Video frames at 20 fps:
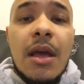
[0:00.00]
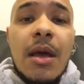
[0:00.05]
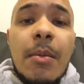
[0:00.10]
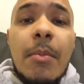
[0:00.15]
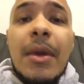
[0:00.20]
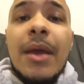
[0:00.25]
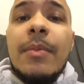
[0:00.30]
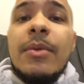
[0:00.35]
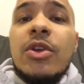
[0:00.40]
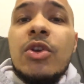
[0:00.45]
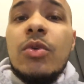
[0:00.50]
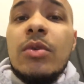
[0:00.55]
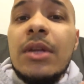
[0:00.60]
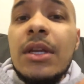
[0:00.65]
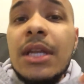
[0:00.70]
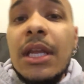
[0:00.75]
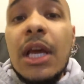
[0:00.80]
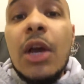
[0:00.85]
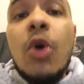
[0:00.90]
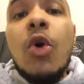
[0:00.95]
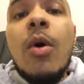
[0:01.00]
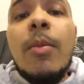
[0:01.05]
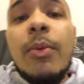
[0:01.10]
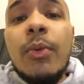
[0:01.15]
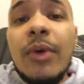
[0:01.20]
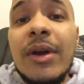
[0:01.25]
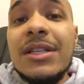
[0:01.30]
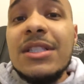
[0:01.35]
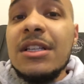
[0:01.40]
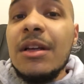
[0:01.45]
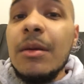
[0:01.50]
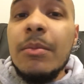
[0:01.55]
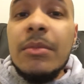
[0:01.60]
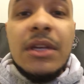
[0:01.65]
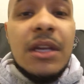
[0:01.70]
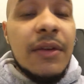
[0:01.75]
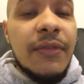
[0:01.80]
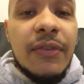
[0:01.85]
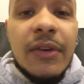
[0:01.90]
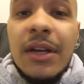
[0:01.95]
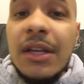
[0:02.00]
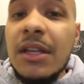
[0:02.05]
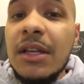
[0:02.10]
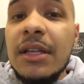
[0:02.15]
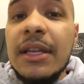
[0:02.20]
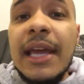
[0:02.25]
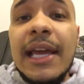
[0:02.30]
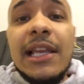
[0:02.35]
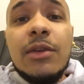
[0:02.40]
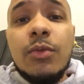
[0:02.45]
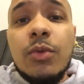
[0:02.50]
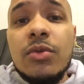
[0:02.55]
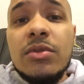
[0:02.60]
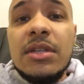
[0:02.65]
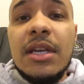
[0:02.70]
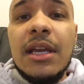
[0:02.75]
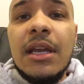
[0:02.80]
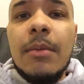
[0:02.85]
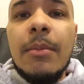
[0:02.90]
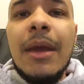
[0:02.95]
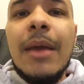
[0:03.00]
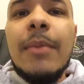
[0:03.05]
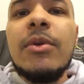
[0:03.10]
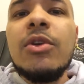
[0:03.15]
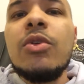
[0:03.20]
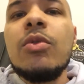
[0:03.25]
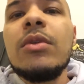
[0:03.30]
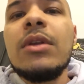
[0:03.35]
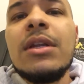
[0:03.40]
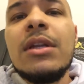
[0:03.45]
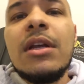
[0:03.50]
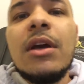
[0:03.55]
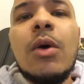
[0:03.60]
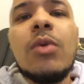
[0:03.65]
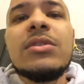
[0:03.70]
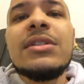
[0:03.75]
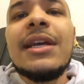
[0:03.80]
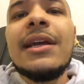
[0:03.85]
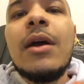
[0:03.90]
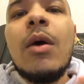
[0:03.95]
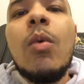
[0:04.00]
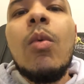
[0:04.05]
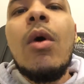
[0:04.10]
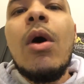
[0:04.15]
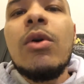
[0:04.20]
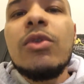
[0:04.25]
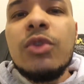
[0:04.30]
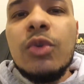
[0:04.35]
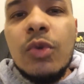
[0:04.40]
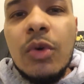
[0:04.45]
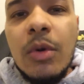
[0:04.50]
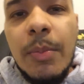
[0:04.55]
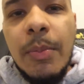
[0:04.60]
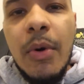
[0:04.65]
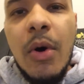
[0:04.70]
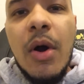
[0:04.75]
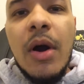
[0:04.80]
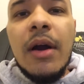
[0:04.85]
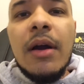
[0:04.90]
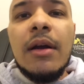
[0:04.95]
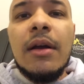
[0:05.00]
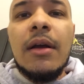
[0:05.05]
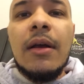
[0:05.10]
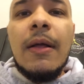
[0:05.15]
Maybe you need to incorporate something different in your daily routine. Maybe you need to go take a walk through the park.